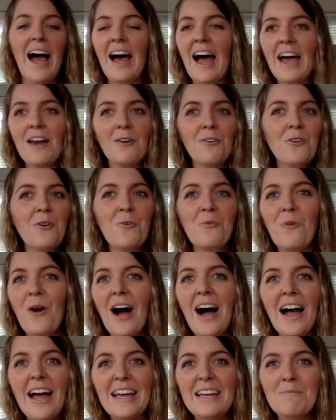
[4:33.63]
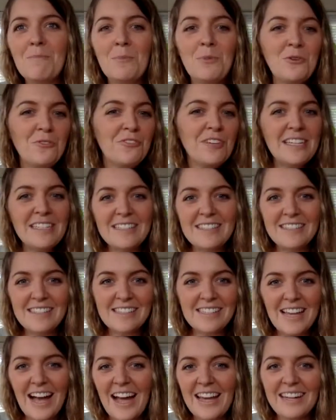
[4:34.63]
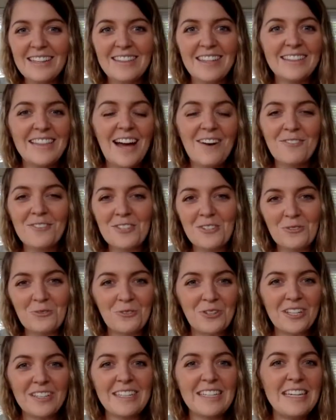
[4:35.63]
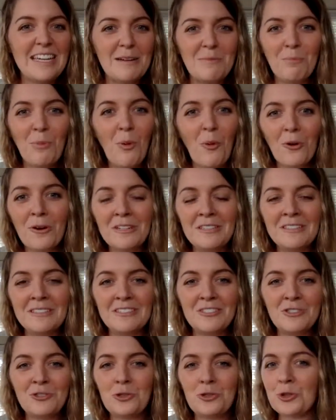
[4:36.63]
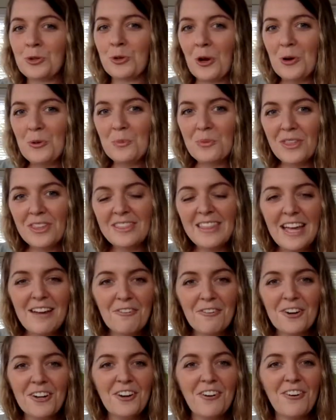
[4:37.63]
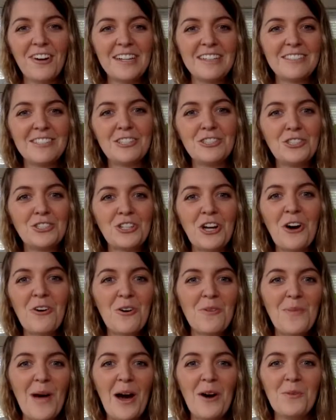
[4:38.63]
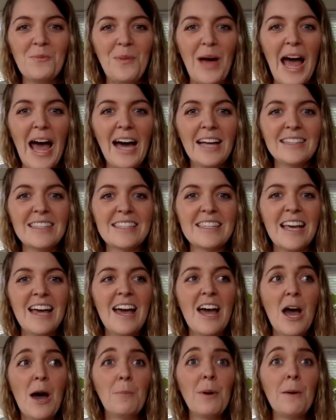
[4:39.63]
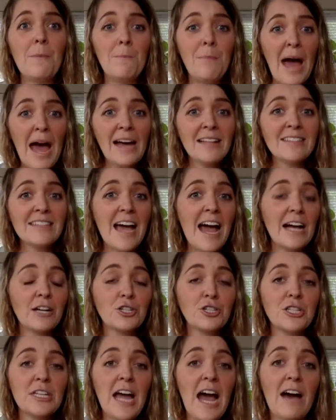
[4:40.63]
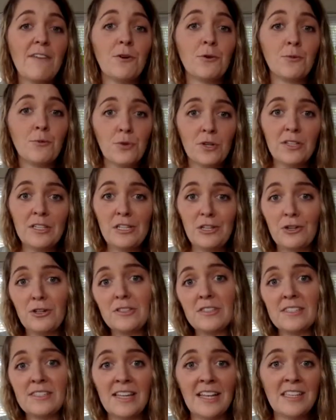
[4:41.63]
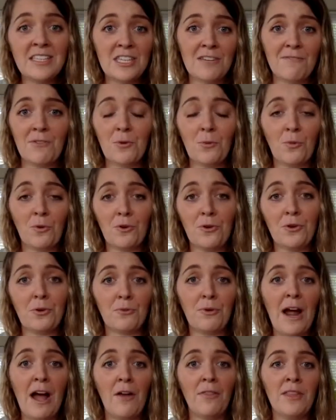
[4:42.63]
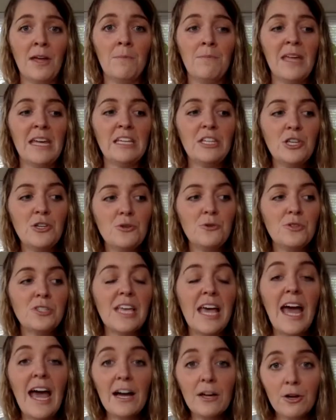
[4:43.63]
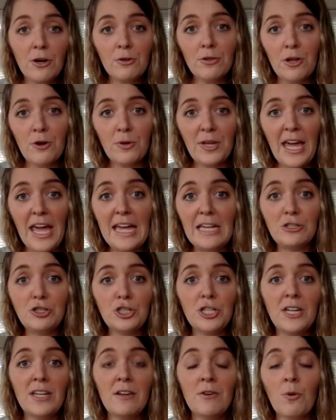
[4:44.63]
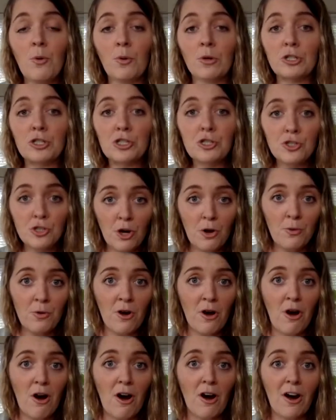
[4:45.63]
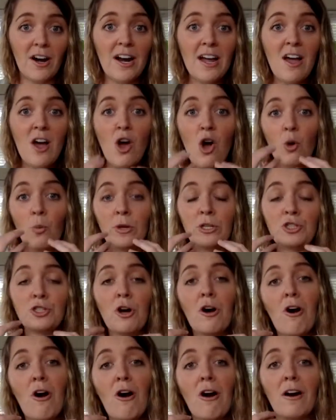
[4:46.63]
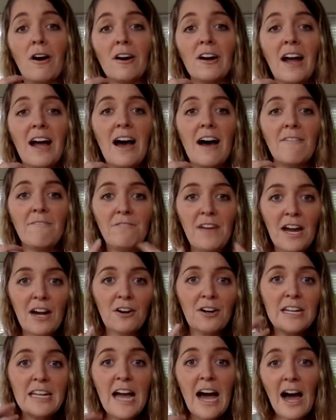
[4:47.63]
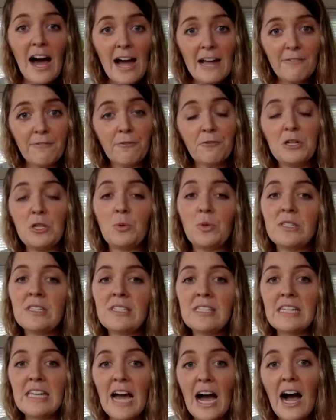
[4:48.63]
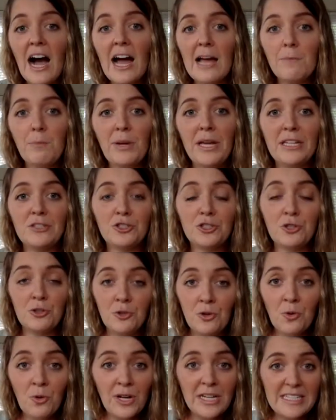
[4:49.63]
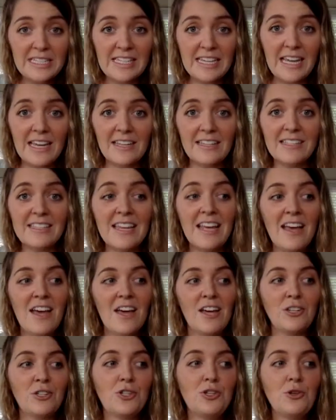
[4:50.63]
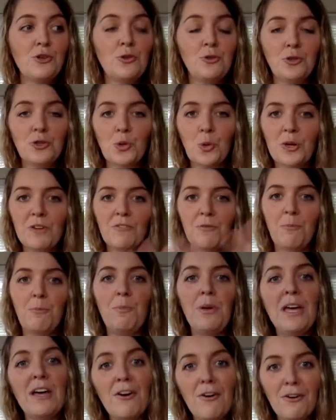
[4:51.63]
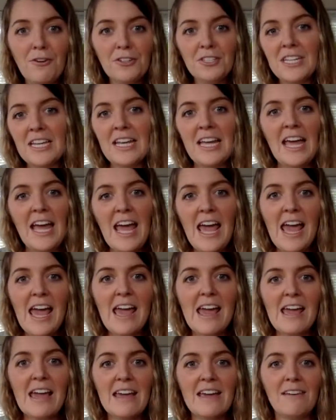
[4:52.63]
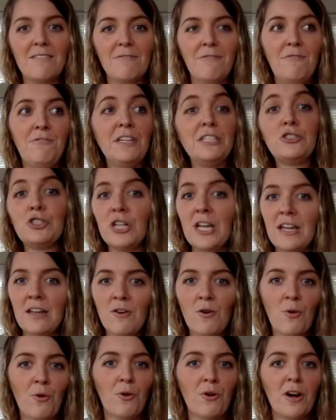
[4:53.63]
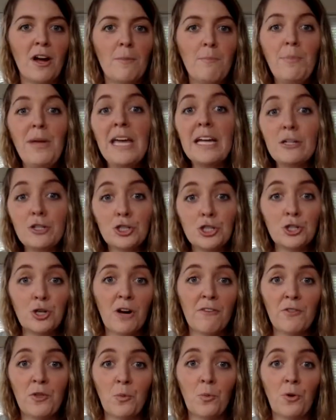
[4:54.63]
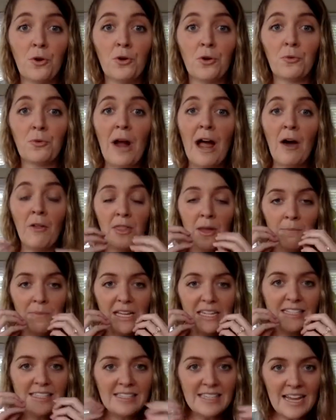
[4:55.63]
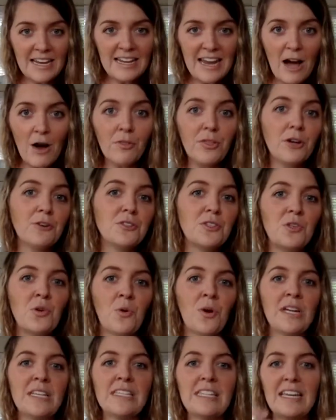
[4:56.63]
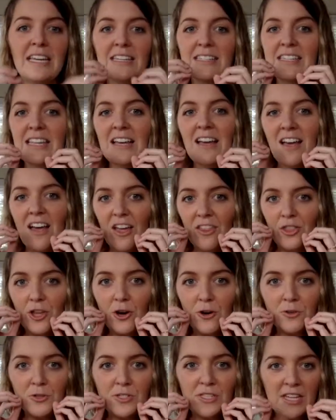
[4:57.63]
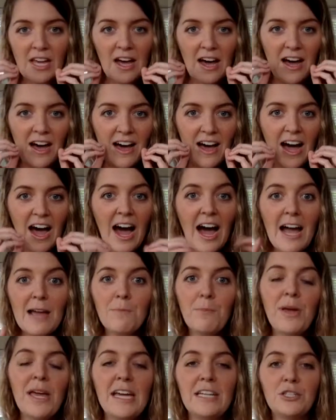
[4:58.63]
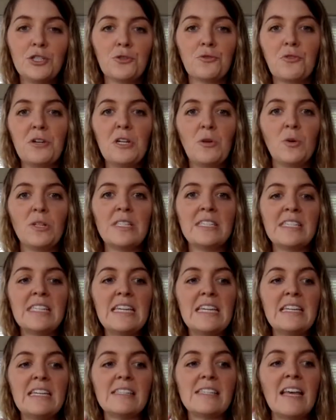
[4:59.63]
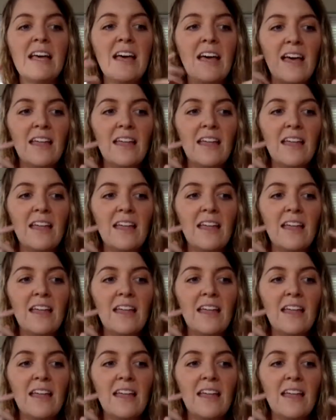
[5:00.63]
I don't know why movies decided that that was a really important trope that they were going to show about bats. But bats actually have a really good sense of the world around them. They use echolocation or sonar, which are very high frequency, high-pitched noises to sort of build a vision or a picture of the world around them. They send out those noises, those high-pitched frequencies.